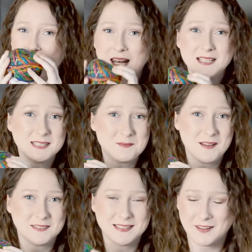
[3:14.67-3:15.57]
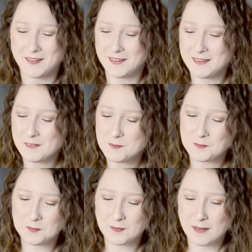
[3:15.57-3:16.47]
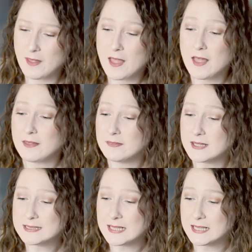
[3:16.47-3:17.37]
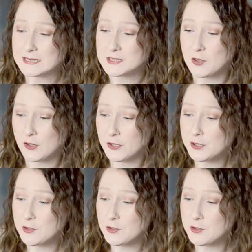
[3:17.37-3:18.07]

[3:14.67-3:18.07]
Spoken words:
And it smells good. This is Darn Good